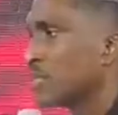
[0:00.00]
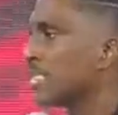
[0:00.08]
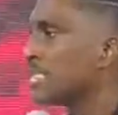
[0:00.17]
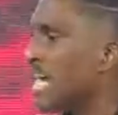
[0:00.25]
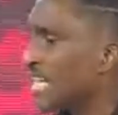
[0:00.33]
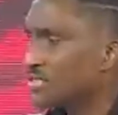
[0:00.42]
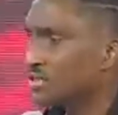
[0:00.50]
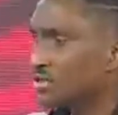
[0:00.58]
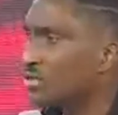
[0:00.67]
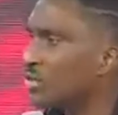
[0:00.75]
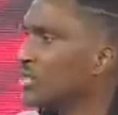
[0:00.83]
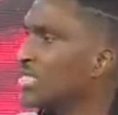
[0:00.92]
that
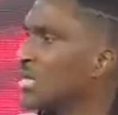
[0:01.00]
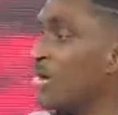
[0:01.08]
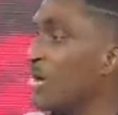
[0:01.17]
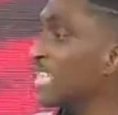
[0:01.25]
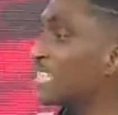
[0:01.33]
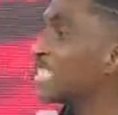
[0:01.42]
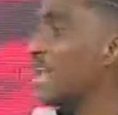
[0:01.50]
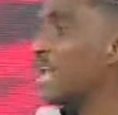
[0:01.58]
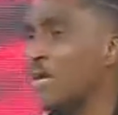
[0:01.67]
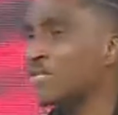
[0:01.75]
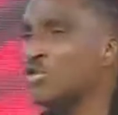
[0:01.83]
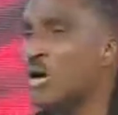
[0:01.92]
the only thing
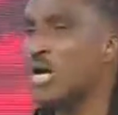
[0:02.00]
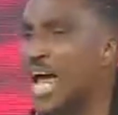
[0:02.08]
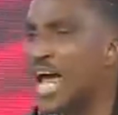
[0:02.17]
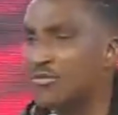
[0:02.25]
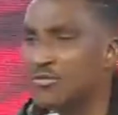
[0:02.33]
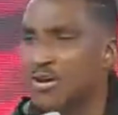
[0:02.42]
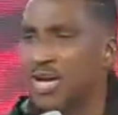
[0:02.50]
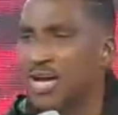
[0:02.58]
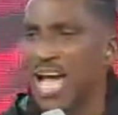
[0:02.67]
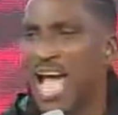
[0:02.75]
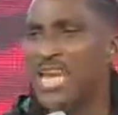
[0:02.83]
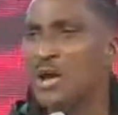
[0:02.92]
about your life,
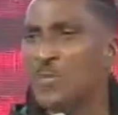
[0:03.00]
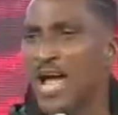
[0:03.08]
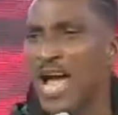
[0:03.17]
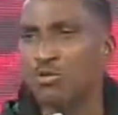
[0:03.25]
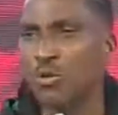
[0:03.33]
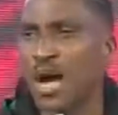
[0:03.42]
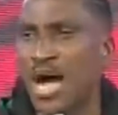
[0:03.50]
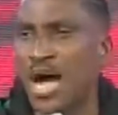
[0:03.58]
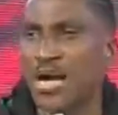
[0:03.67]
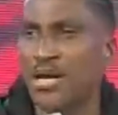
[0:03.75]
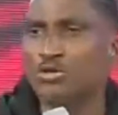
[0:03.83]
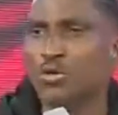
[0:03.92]
anywhere you
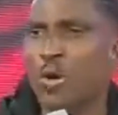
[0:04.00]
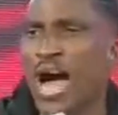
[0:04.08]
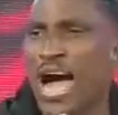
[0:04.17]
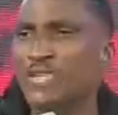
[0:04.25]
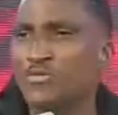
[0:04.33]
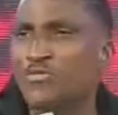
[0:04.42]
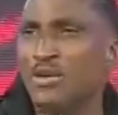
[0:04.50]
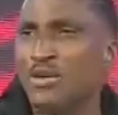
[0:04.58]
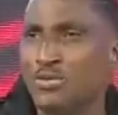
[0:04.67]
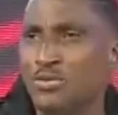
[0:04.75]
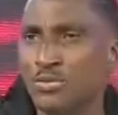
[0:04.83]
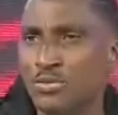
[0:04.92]
are, you add
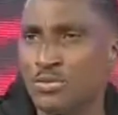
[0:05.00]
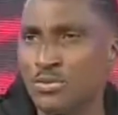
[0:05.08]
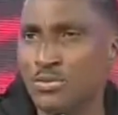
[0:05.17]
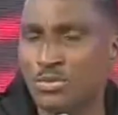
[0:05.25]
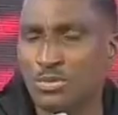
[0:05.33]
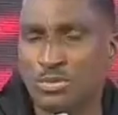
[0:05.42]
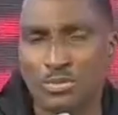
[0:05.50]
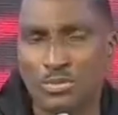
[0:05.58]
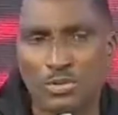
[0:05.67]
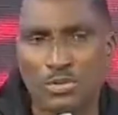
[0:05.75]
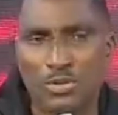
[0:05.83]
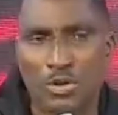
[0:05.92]
value.
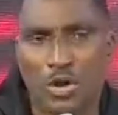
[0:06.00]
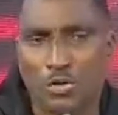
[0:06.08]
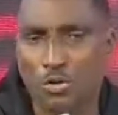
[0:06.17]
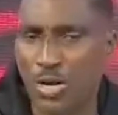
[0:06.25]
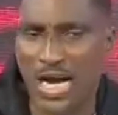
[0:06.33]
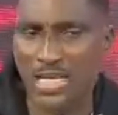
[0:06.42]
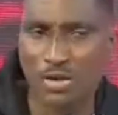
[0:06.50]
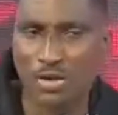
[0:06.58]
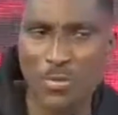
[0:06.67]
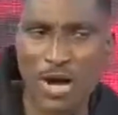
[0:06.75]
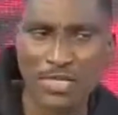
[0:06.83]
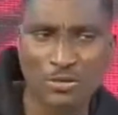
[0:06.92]
Look at your
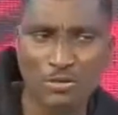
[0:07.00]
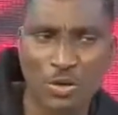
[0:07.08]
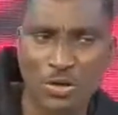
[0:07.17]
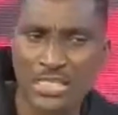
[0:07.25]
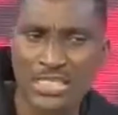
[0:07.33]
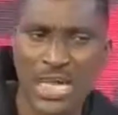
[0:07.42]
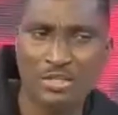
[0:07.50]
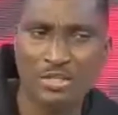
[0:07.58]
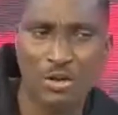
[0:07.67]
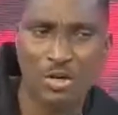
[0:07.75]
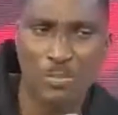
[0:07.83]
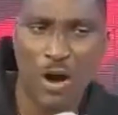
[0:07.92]
neighbor and just tell
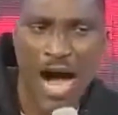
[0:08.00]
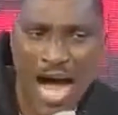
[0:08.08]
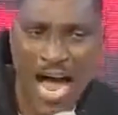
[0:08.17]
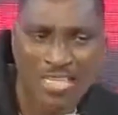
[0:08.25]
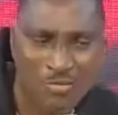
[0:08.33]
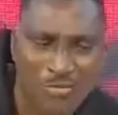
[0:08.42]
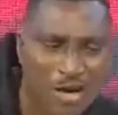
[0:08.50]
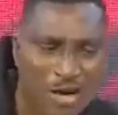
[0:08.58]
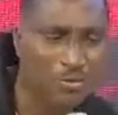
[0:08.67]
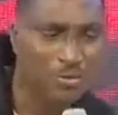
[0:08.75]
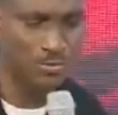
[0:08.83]
your neighbor, add value.